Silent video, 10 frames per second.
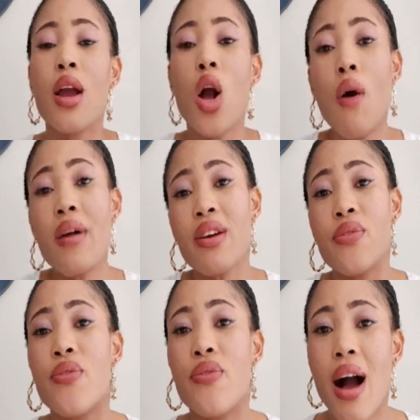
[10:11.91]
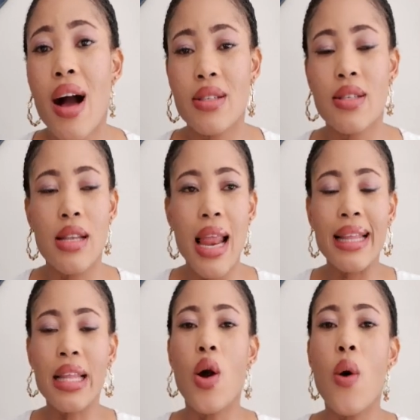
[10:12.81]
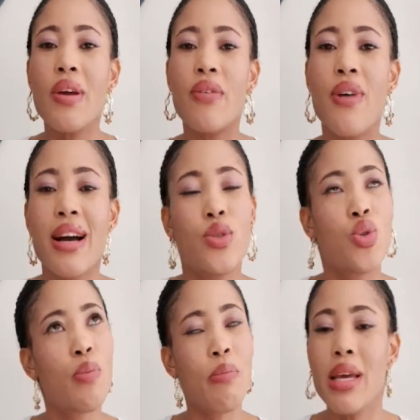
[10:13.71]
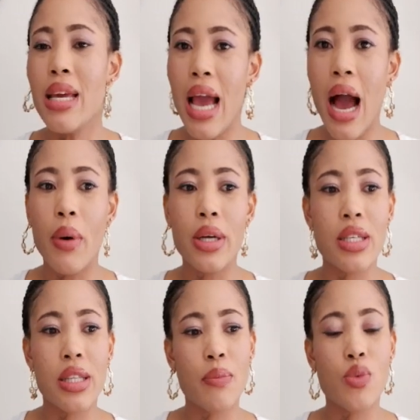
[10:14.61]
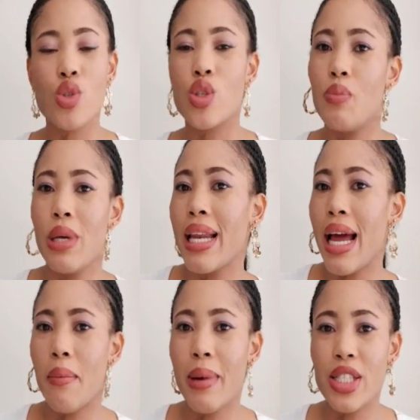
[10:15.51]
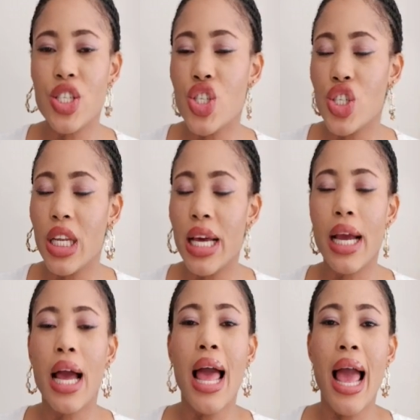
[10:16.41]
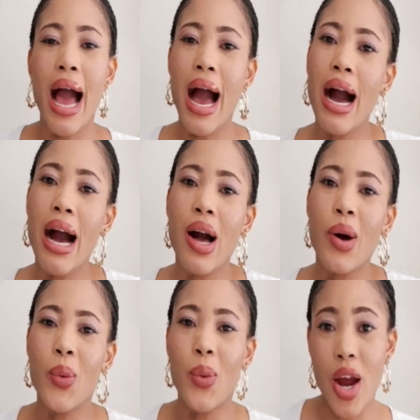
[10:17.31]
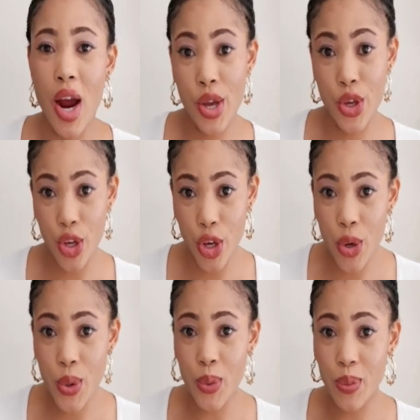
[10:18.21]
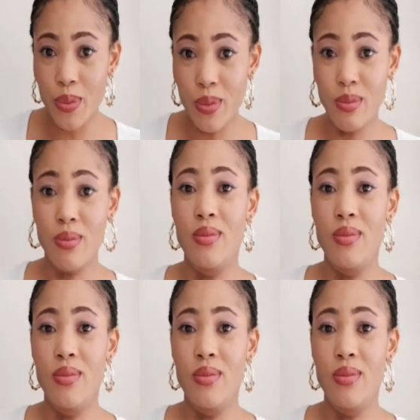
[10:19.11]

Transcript: they're going fast, like they're going fast. To me, I wanted them to speak like my teacher, like, how are you?